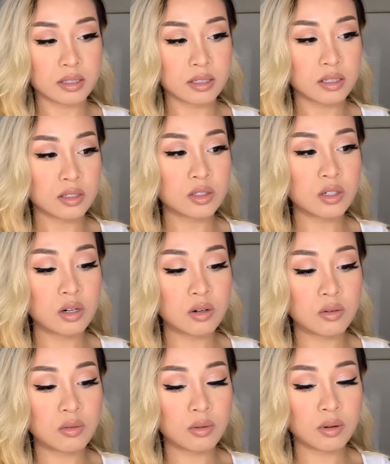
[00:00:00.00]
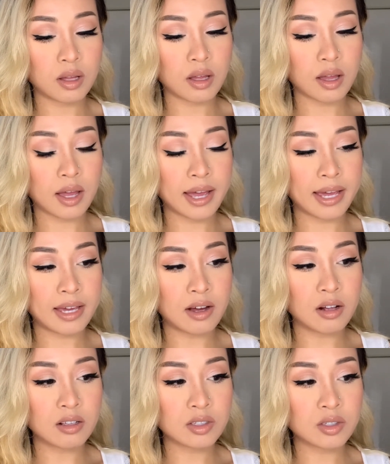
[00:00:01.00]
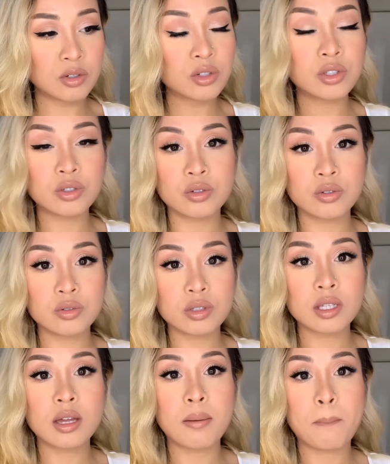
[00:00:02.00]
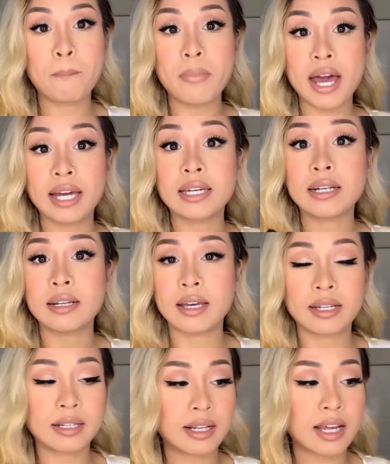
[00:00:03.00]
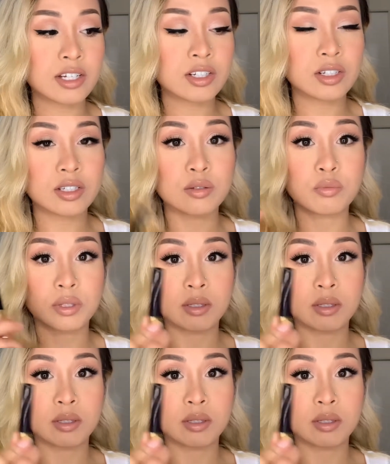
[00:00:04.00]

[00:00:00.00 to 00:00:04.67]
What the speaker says: So I also use magnetic lashes with the